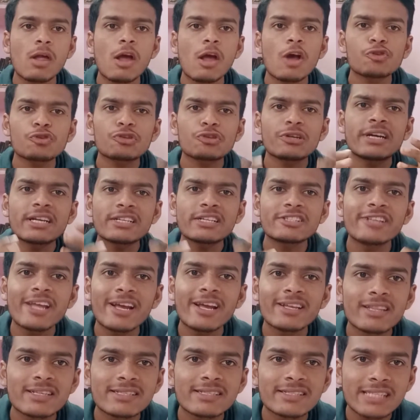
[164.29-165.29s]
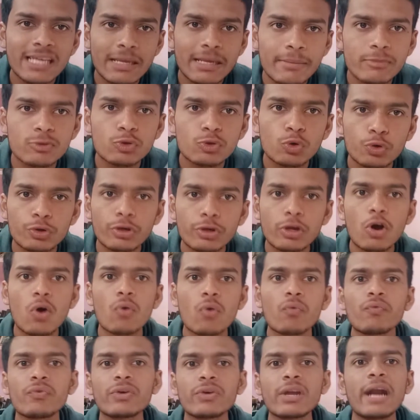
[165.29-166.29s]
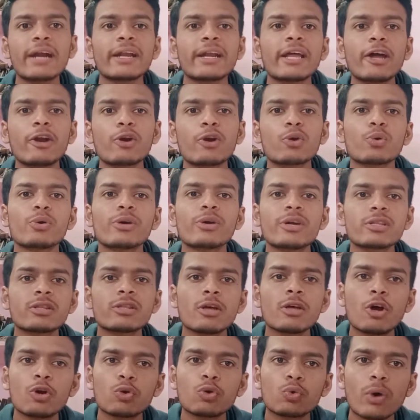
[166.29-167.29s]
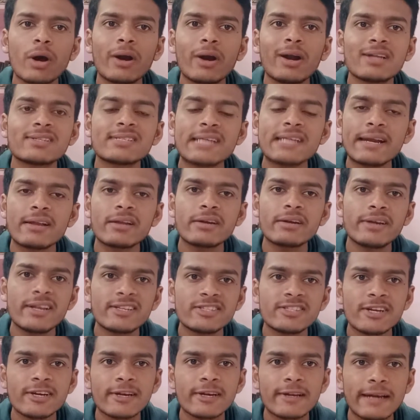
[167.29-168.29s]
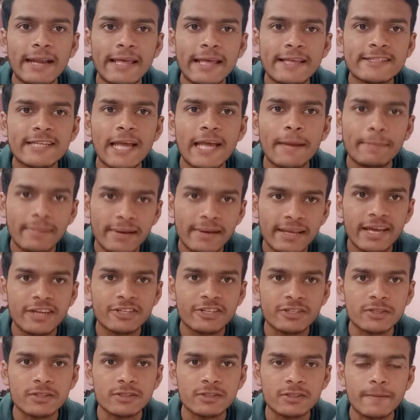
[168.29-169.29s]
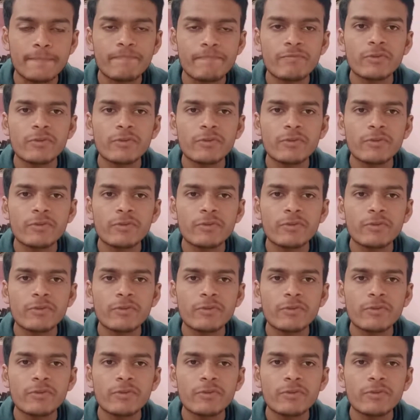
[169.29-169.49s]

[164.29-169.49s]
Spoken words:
So let us take the same story of Virat and Rohit to understand the decentralized applications.